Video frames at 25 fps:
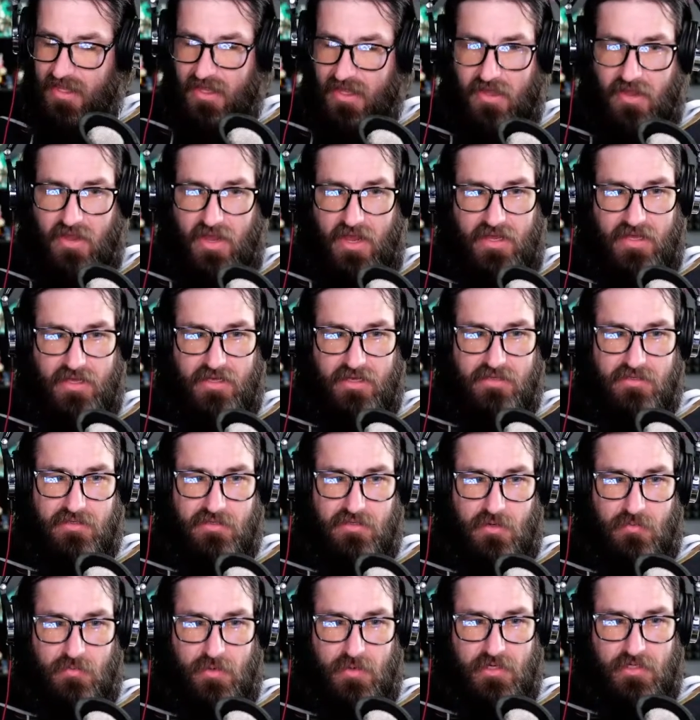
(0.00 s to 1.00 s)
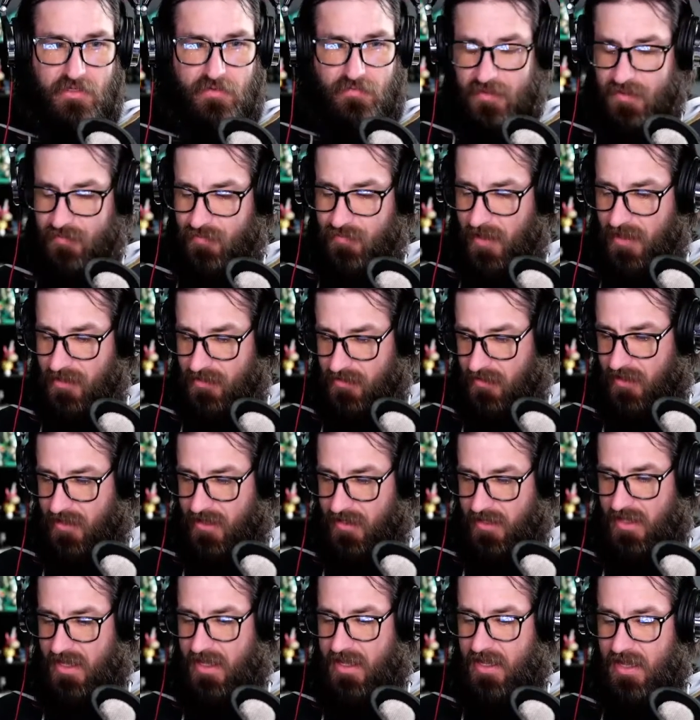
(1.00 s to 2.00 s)
thank you guys so much for
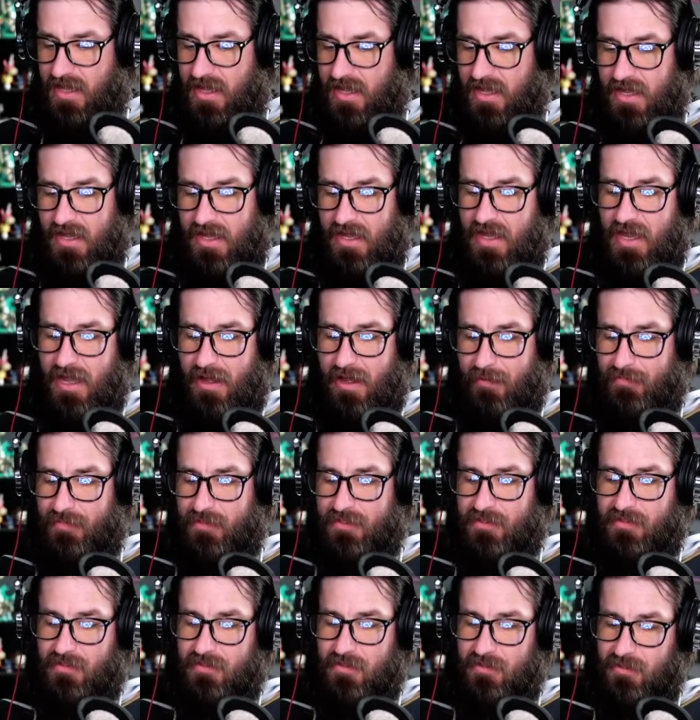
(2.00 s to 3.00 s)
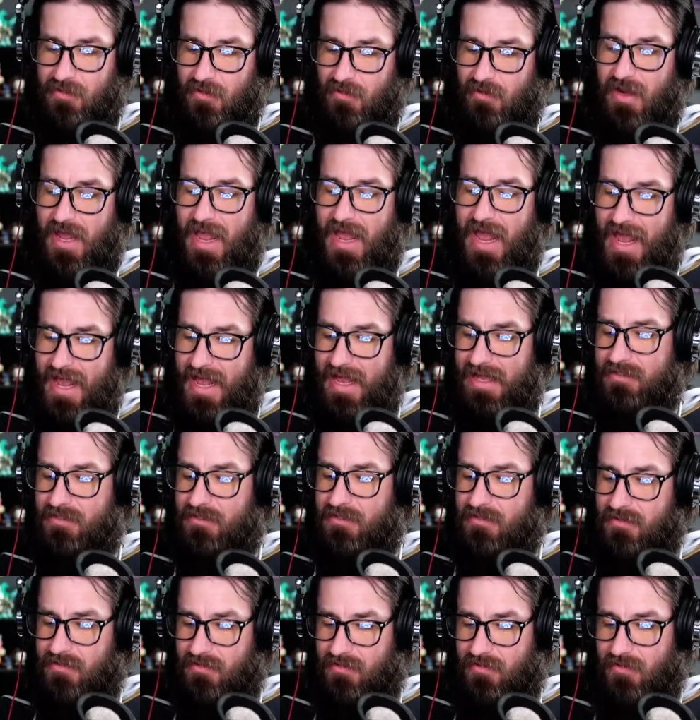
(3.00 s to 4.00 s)
sponsoring the episode
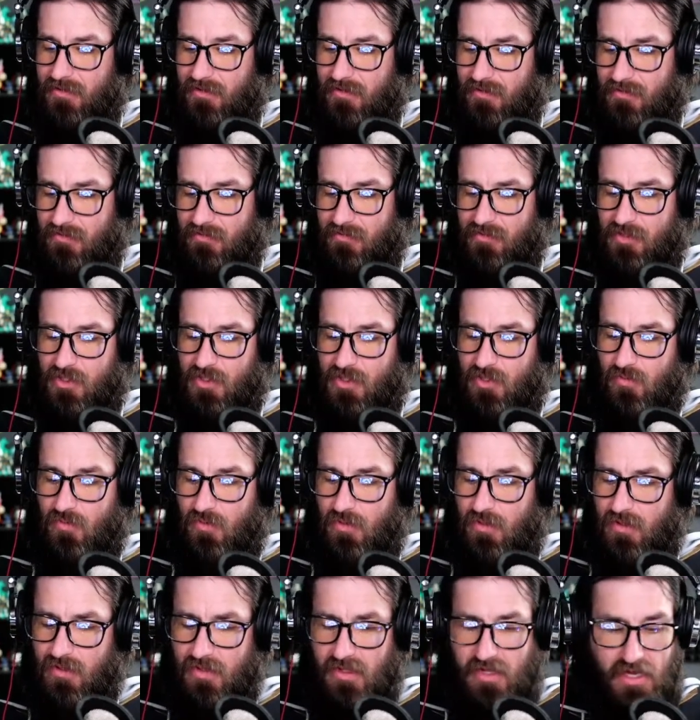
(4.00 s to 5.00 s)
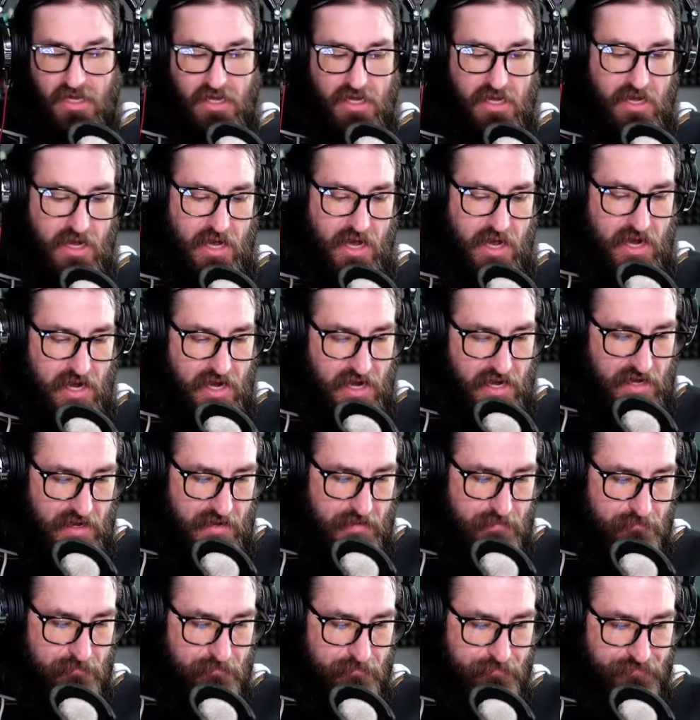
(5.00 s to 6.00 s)
as usual.
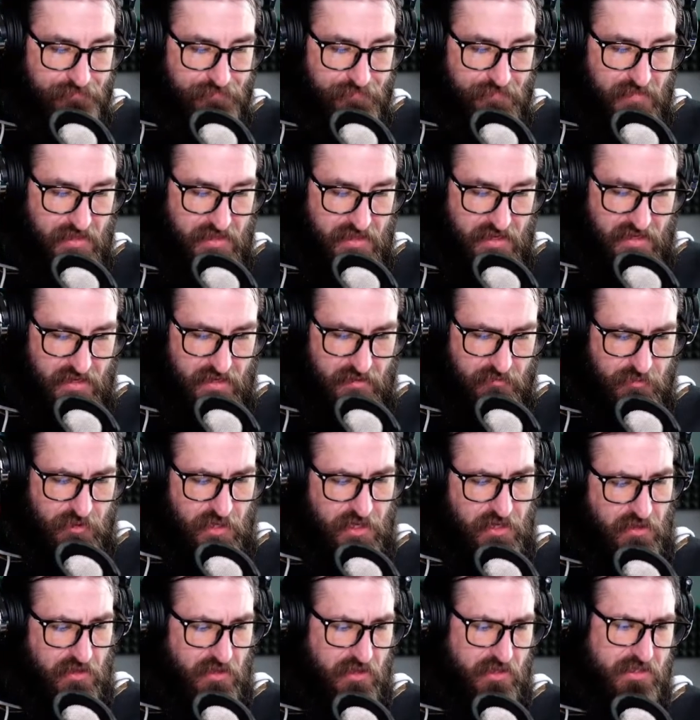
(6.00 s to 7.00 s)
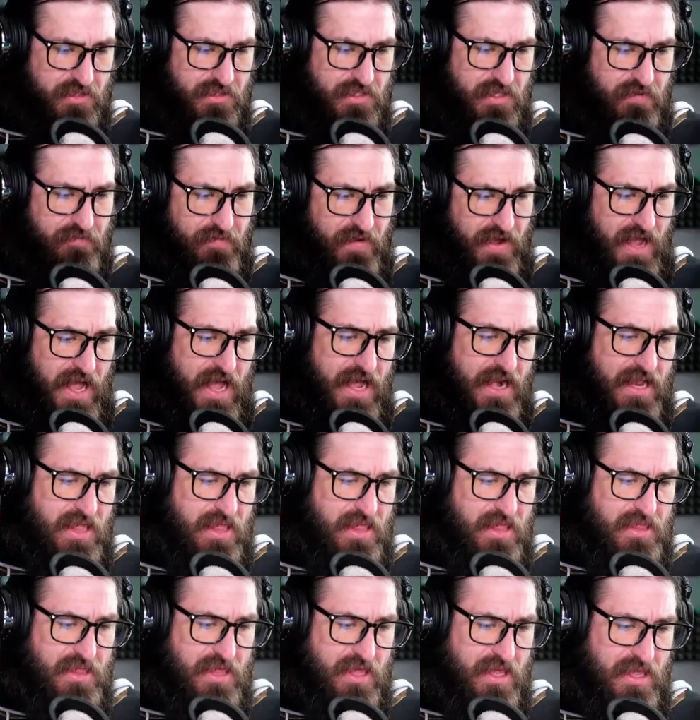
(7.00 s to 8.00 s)
I'm trying to look to see if I had
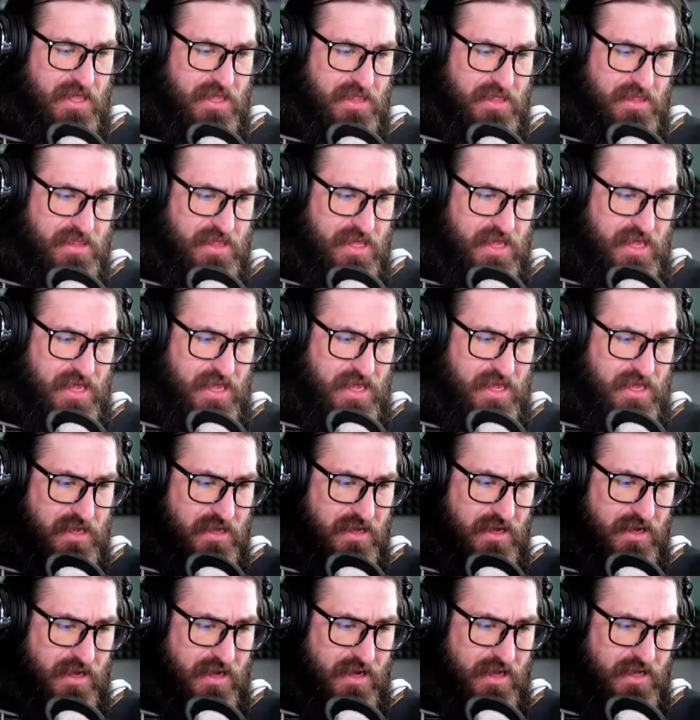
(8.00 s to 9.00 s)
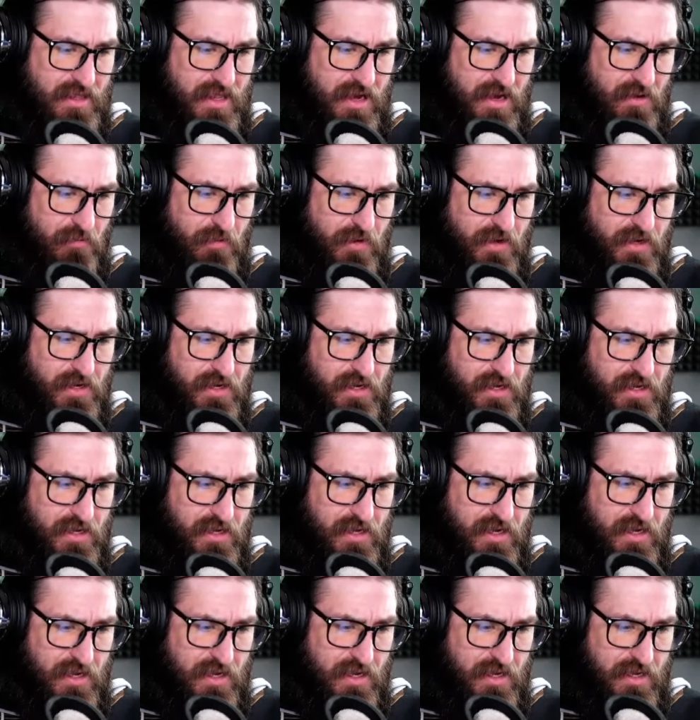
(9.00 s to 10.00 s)
anything that I wanted
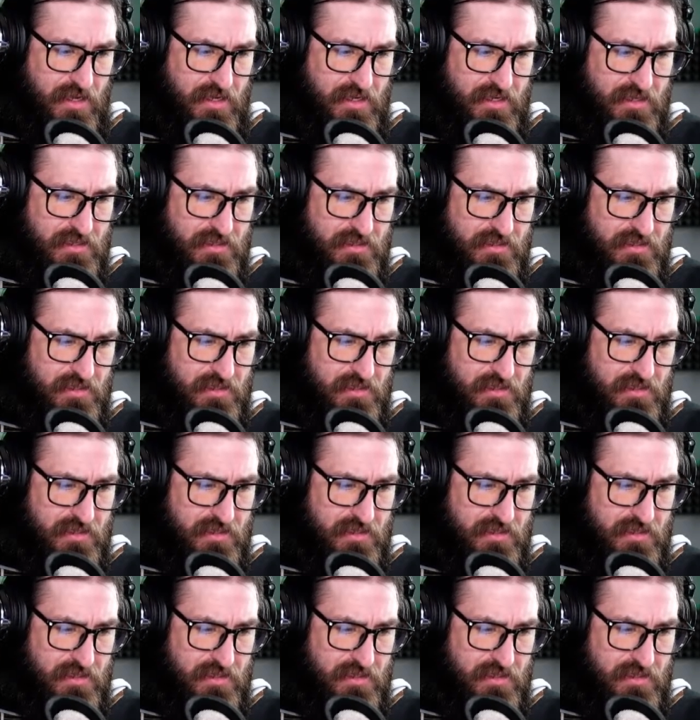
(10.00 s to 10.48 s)
to